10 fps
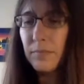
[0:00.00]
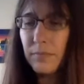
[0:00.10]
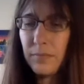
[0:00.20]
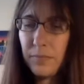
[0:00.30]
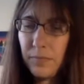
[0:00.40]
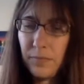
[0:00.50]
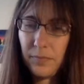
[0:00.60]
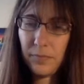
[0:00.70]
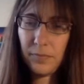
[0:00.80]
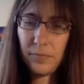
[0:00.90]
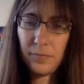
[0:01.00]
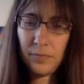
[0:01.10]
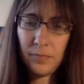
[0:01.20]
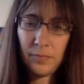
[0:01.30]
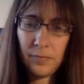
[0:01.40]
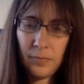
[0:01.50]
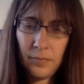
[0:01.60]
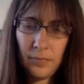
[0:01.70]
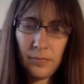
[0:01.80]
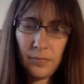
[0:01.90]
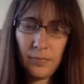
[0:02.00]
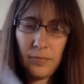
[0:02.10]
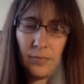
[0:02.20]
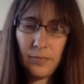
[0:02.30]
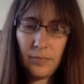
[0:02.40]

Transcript: (silence)